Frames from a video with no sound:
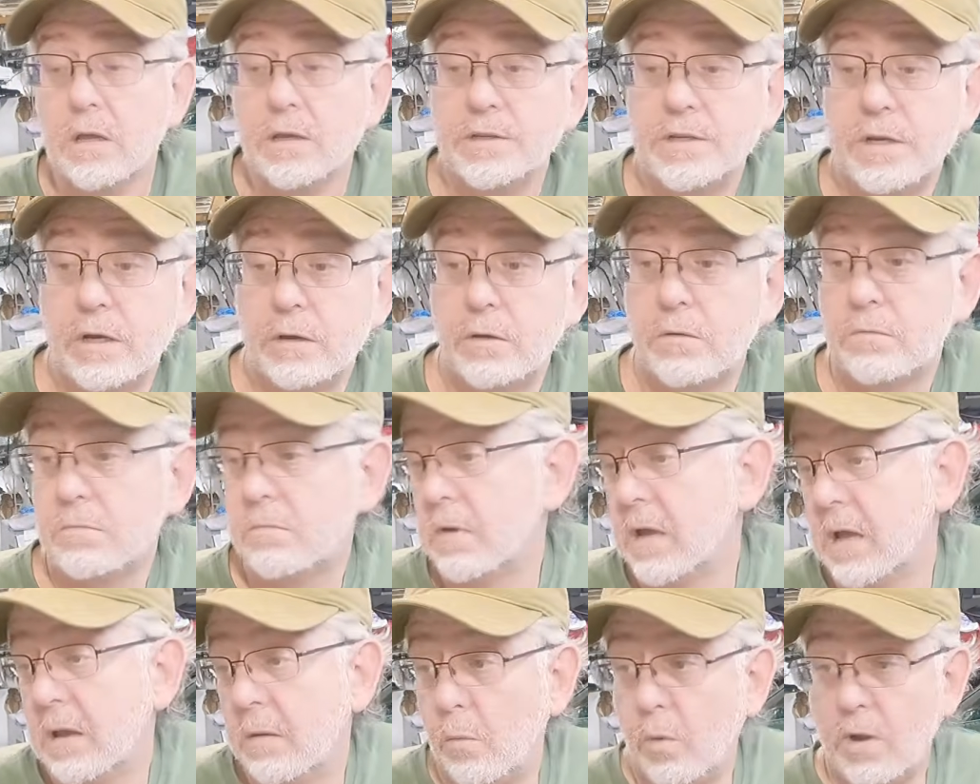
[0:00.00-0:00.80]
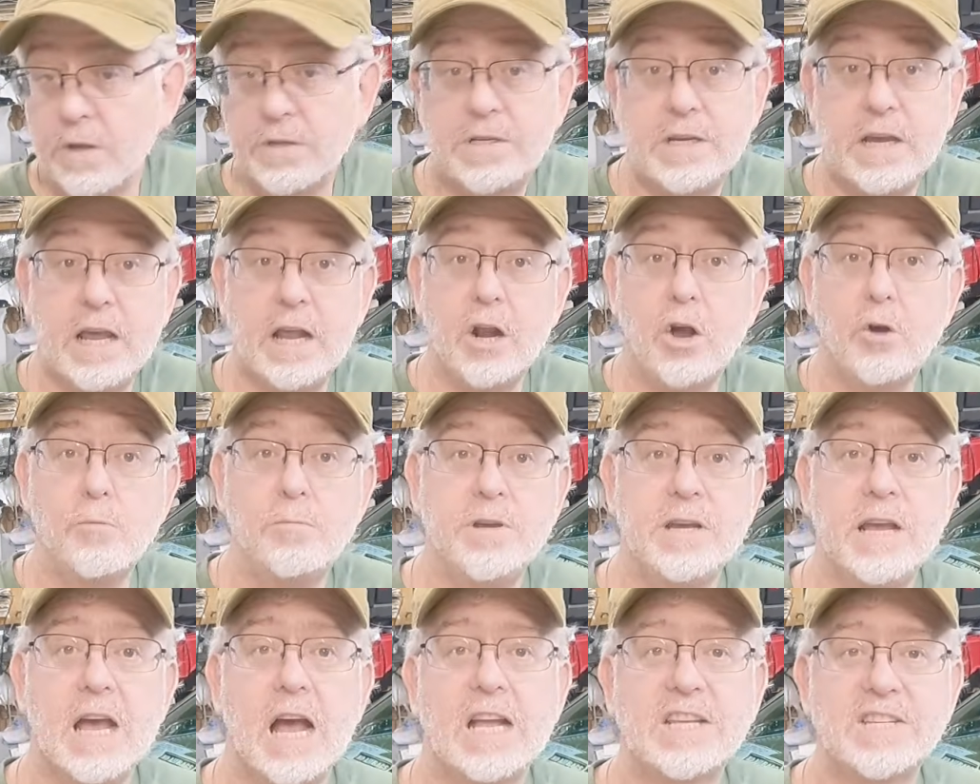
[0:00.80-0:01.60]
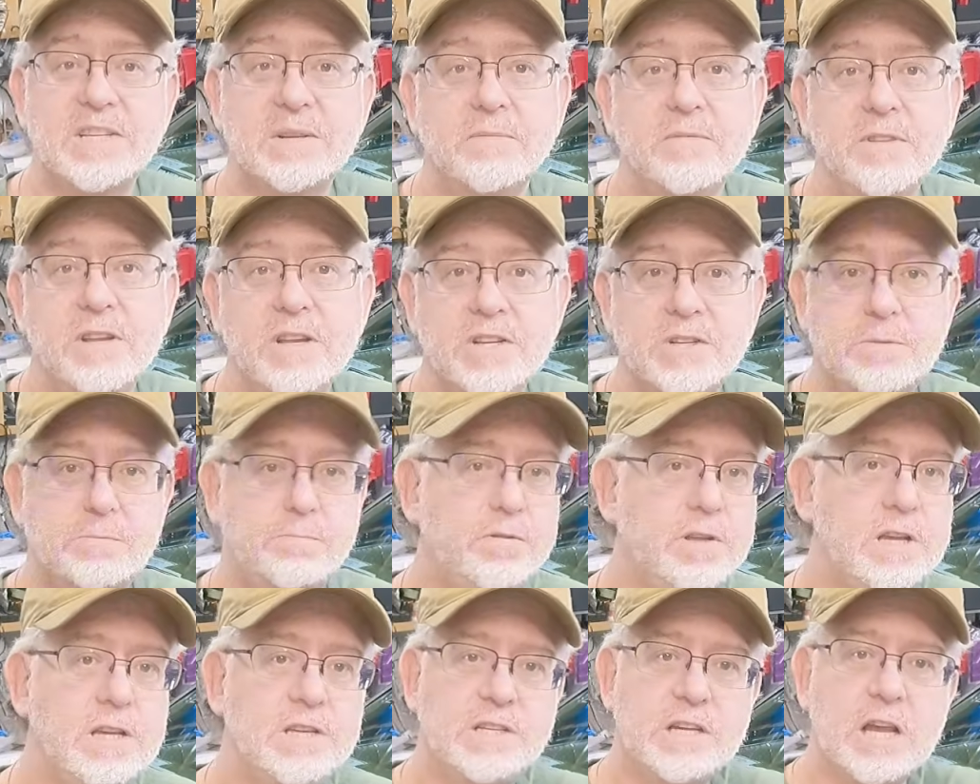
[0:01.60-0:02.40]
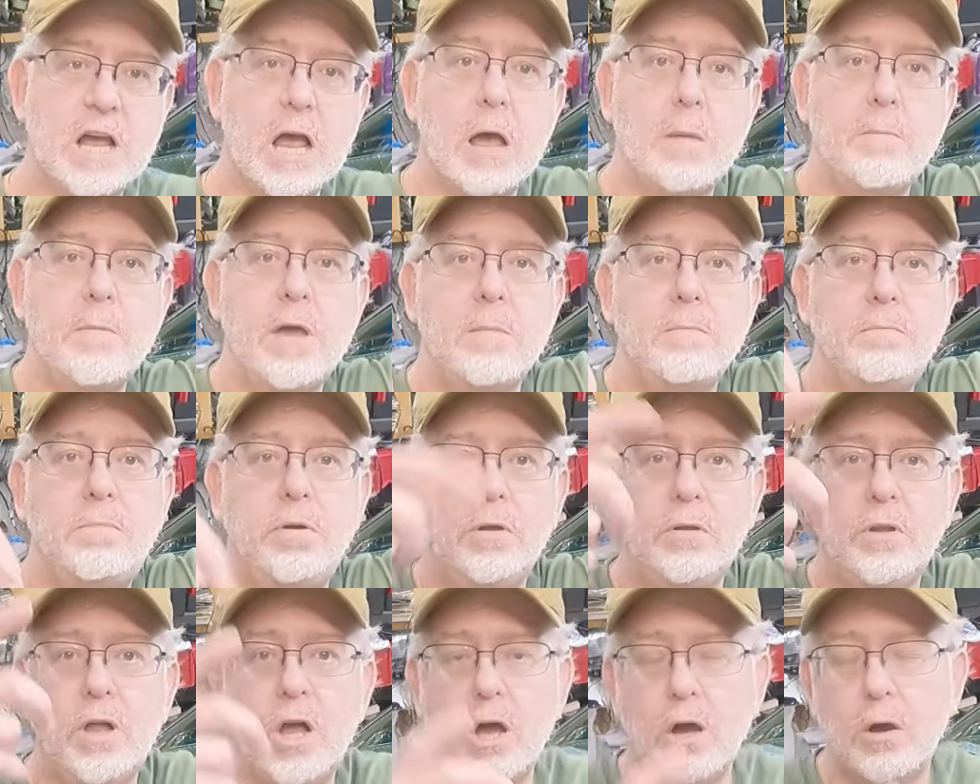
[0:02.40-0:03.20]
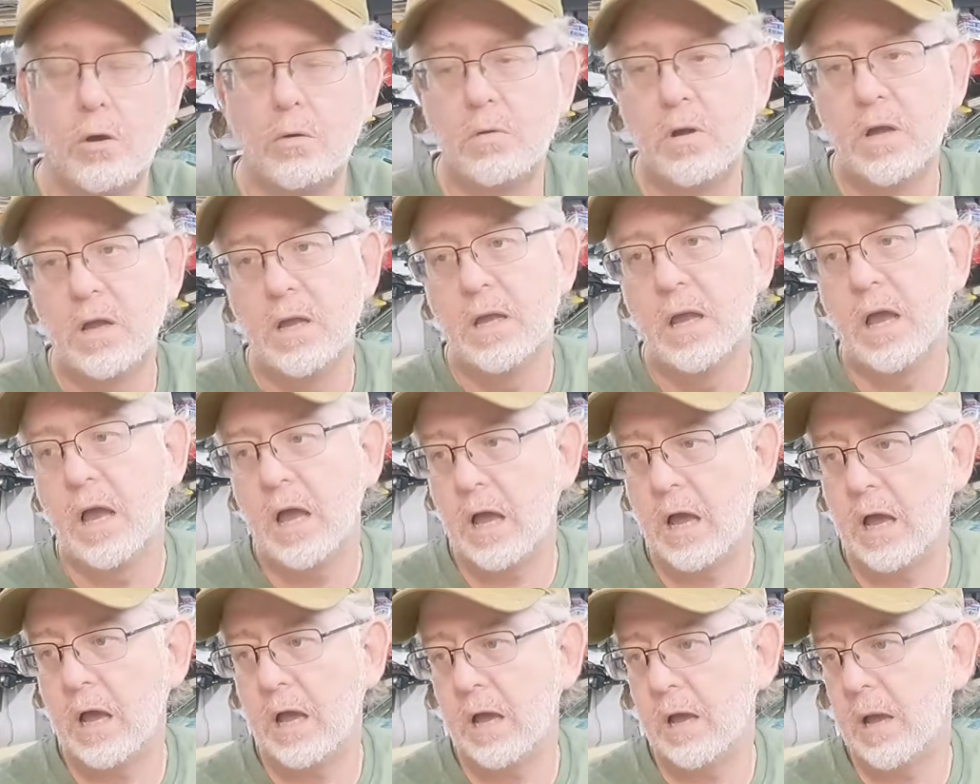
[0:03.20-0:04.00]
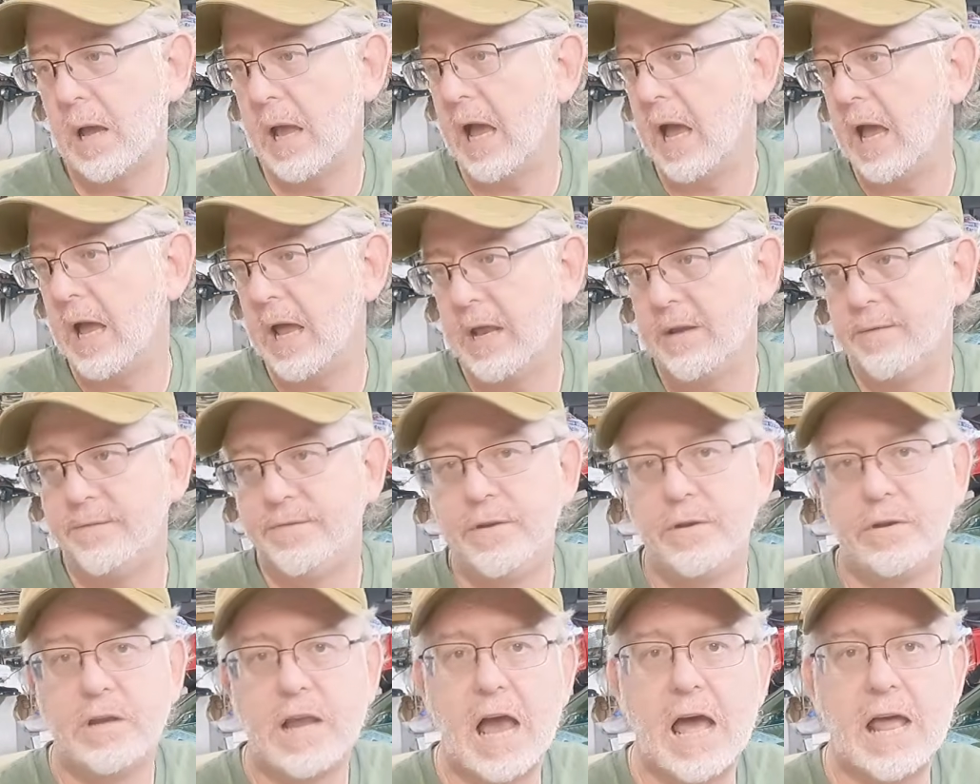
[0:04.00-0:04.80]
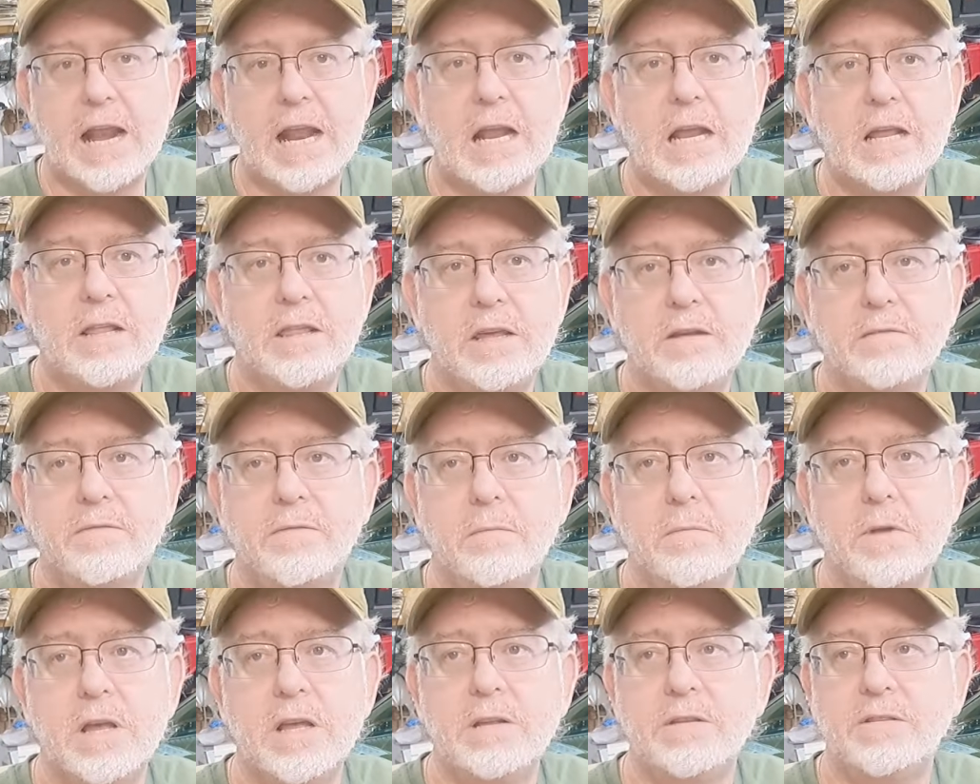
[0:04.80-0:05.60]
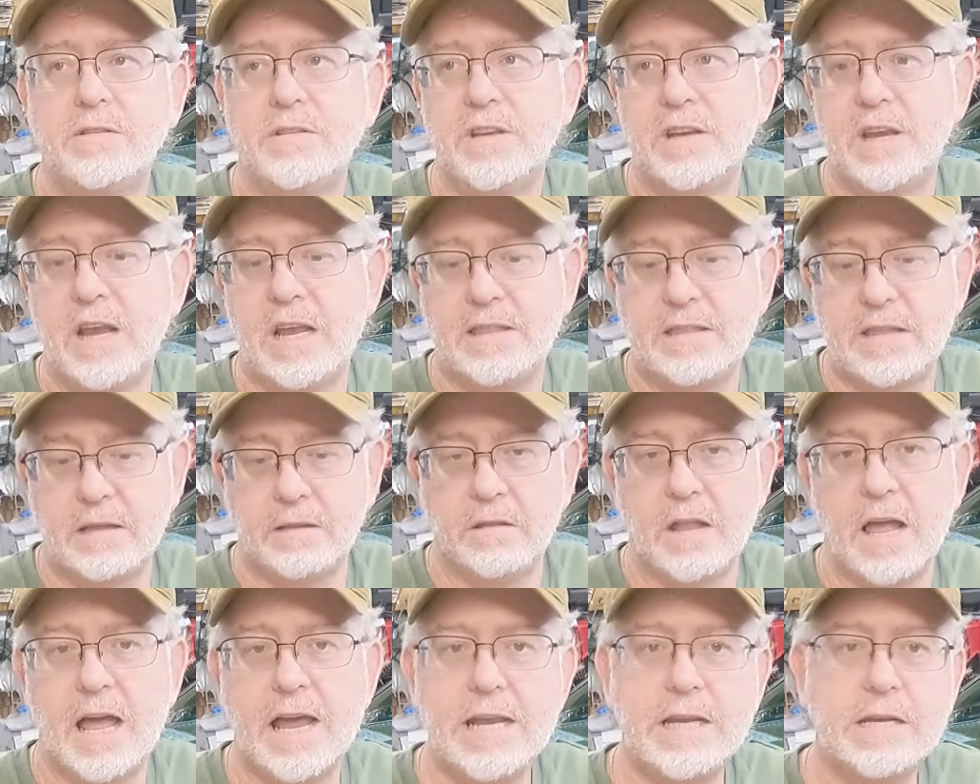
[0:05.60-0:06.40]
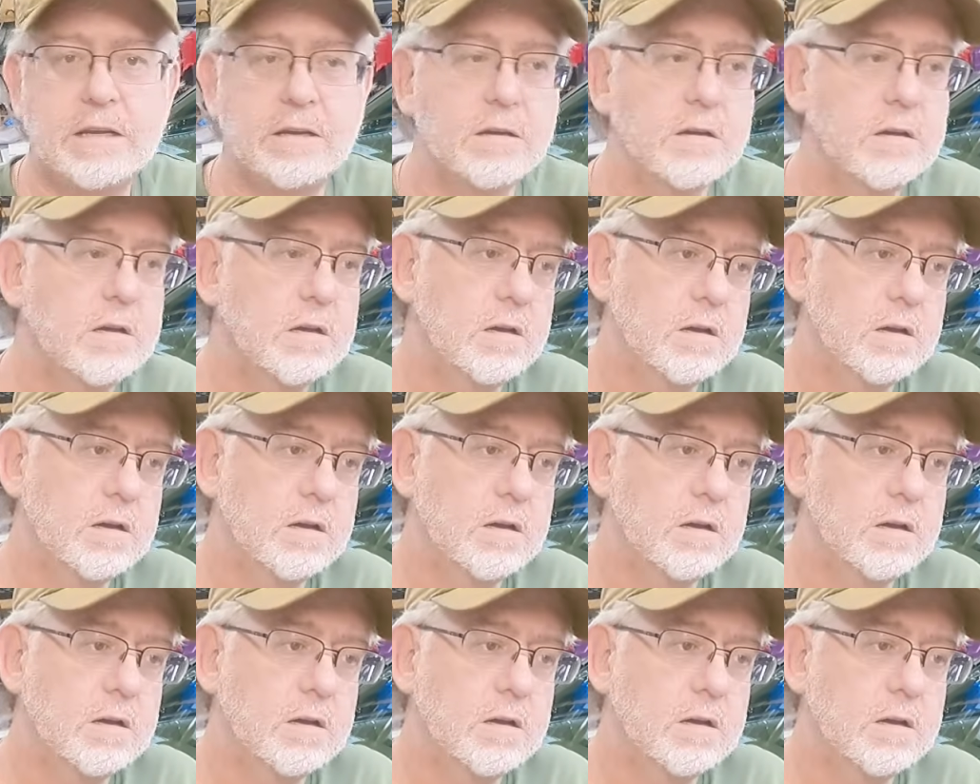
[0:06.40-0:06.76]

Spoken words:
So once again, I hope you got some of this. Please comment below. And if you got anything from it, hit the like.